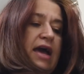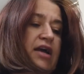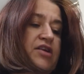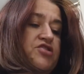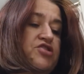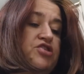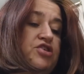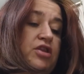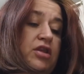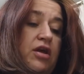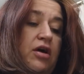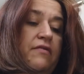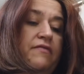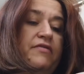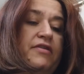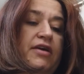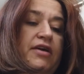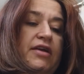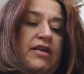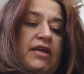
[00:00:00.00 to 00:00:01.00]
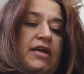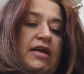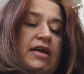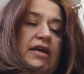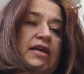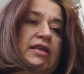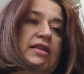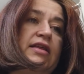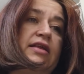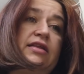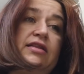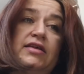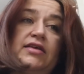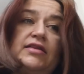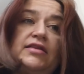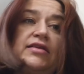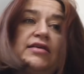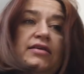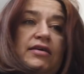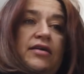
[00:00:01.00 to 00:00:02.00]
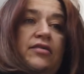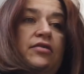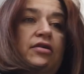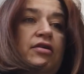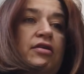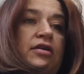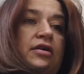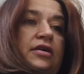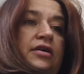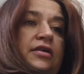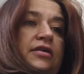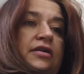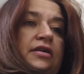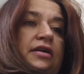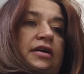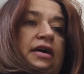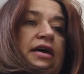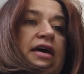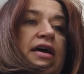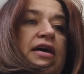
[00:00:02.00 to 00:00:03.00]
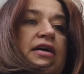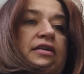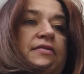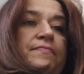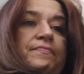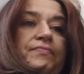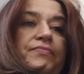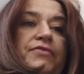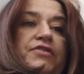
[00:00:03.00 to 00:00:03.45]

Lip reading: And she loved it, and they did curl her hair.